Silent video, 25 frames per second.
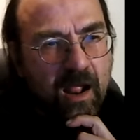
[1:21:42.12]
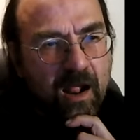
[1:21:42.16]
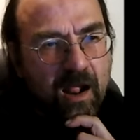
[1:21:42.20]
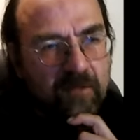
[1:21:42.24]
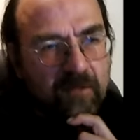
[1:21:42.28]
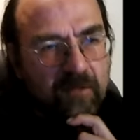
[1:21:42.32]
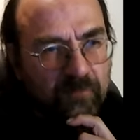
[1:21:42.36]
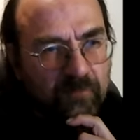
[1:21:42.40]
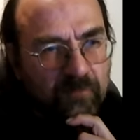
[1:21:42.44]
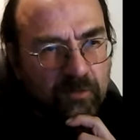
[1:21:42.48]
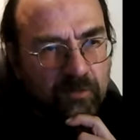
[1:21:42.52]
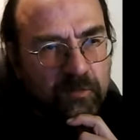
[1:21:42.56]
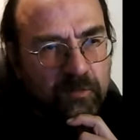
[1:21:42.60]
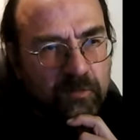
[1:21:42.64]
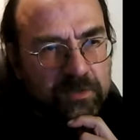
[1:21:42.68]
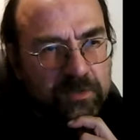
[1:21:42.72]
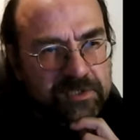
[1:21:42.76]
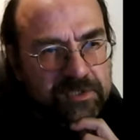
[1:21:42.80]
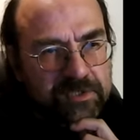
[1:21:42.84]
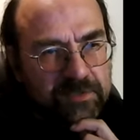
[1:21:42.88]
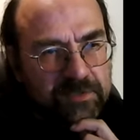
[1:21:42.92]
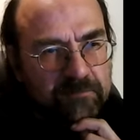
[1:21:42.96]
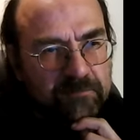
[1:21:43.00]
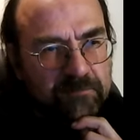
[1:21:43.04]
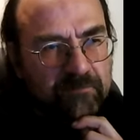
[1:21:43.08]
fourth
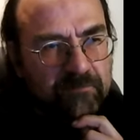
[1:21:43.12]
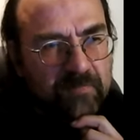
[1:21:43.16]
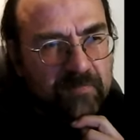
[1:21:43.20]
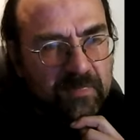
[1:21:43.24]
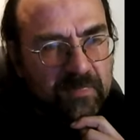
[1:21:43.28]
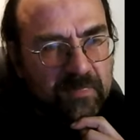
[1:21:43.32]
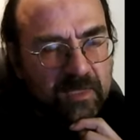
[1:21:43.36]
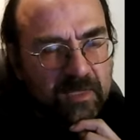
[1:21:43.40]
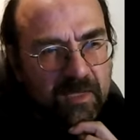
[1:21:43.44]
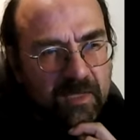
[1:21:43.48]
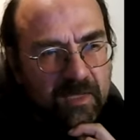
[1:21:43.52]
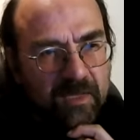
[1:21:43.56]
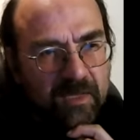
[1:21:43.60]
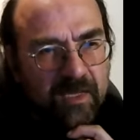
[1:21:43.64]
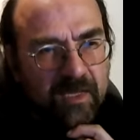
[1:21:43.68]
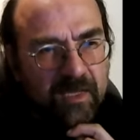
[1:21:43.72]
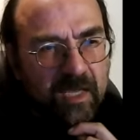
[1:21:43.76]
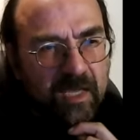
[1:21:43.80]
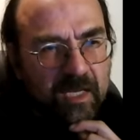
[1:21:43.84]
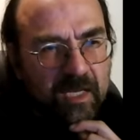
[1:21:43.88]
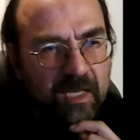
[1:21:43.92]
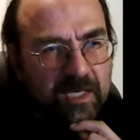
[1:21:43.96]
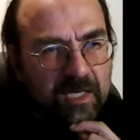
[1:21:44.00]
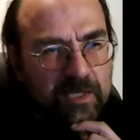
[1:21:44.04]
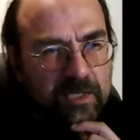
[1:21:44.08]
question,
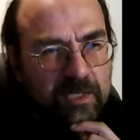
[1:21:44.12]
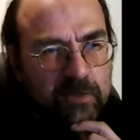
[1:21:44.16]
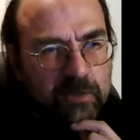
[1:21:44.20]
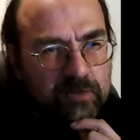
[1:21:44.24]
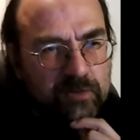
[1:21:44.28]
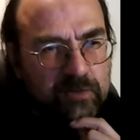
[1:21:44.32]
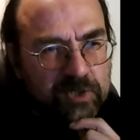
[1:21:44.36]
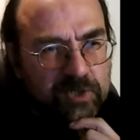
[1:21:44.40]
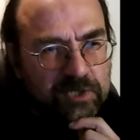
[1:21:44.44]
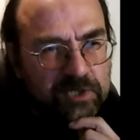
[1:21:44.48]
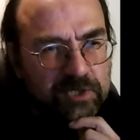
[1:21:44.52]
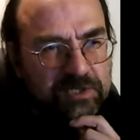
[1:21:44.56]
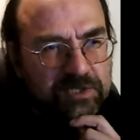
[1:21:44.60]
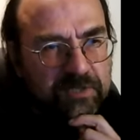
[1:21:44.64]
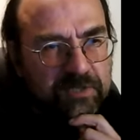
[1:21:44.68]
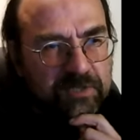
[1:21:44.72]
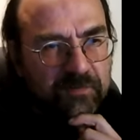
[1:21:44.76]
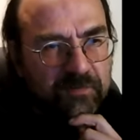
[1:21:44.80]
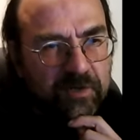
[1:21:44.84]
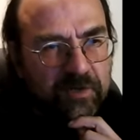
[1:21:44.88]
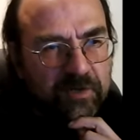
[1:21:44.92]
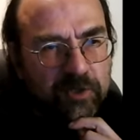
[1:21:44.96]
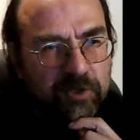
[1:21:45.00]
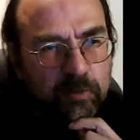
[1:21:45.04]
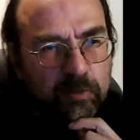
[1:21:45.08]
can you
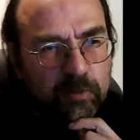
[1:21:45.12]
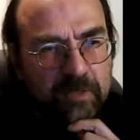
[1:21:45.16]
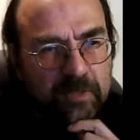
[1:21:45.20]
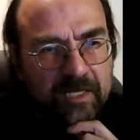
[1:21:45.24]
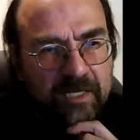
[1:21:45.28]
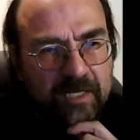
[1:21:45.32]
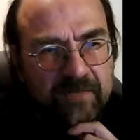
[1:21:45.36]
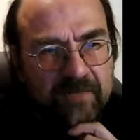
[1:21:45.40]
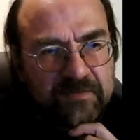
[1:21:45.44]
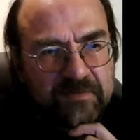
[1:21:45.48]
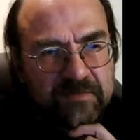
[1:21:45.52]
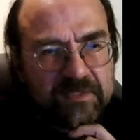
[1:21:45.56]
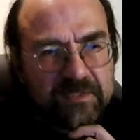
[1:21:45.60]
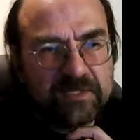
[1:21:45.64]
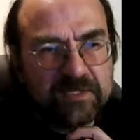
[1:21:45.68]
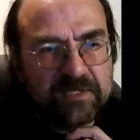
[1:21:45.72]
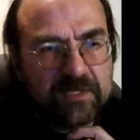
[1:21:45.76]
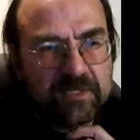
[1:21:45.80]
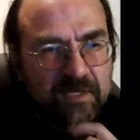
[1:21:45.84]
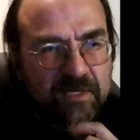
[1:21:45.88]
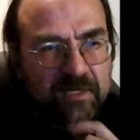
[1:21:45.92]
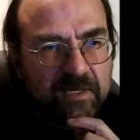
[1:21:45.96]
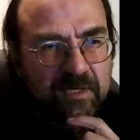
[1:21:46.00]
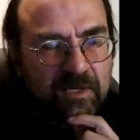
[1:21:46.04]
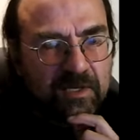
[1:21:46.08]
justify your beliefs
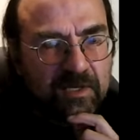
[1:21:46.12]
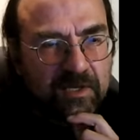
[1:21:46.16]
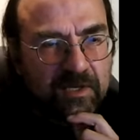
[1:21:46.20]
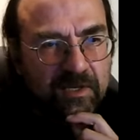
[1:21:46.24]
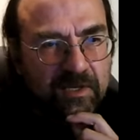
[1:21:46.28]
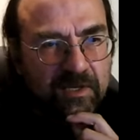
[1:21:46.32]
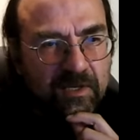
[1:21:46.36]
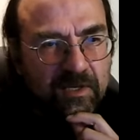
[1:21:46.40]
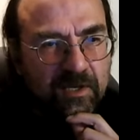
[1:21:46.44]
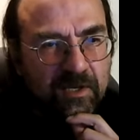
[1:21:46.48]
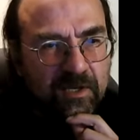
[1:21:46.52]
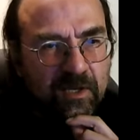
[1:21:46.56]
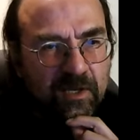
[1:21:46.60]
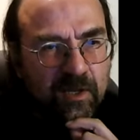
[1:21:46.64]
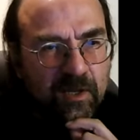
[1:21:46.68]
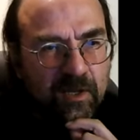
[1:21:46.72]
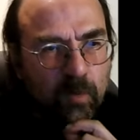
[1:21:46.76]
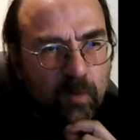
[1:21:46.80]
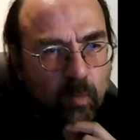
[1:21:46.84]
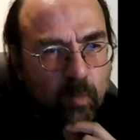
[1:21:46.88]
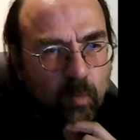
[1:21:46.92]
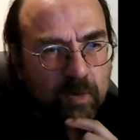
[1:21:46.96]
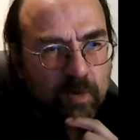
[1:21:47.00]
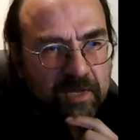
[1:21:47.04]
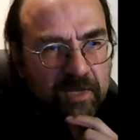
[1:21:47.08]

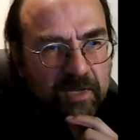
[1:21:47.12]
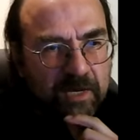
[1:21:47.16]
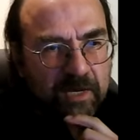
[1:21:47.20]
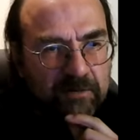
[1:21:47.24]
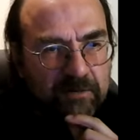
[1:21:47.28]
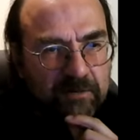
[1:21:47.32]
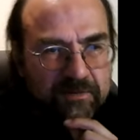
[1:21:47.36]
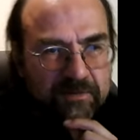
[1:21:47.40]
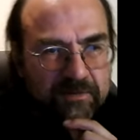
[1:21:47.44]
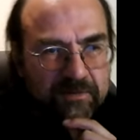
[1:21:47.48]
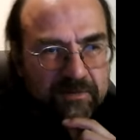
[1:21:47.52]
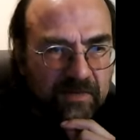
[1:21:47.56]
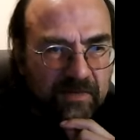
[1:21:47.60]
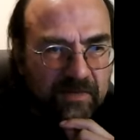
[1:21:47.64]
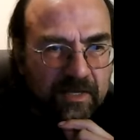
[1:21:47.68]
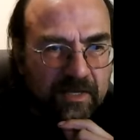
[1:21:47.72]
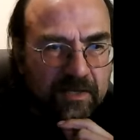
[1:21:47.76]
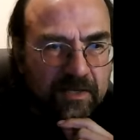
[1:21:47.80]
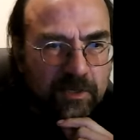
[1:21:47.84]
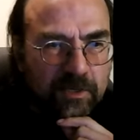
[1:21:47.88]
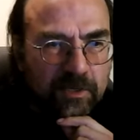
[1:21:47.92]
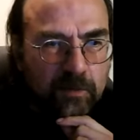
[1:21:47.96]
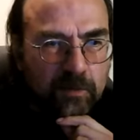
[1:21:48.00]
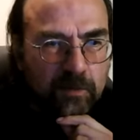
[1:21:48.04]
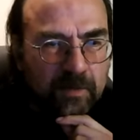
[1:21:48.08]
without feeling
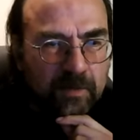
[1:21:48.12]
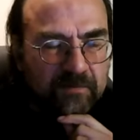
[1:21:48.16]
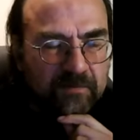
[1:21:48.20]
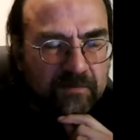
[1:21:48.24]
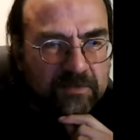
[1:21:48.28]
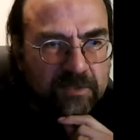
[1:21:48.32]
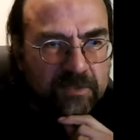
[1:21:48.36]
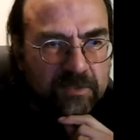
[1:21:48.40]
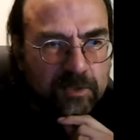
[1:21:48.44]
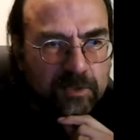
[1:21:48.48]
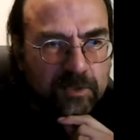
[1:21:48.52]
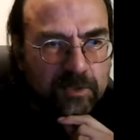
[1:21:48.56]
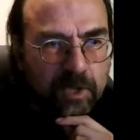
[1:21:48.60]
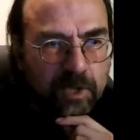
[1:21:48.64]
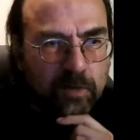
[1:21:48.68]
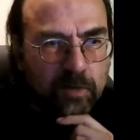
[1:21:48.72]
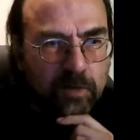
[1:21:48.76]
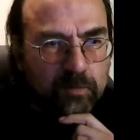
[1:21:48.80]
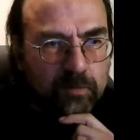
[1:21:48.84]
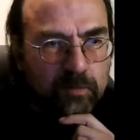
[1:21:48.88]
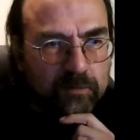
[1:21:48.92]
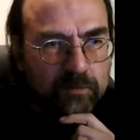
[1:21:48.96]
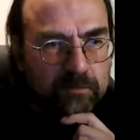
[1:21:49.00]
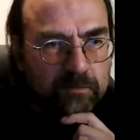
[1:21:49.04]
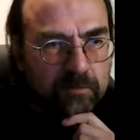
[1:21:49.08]
that you have to know
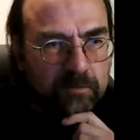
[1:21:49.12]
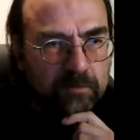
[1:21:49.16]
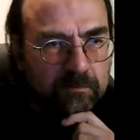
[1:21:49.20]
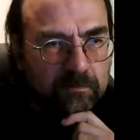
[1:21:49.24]
them?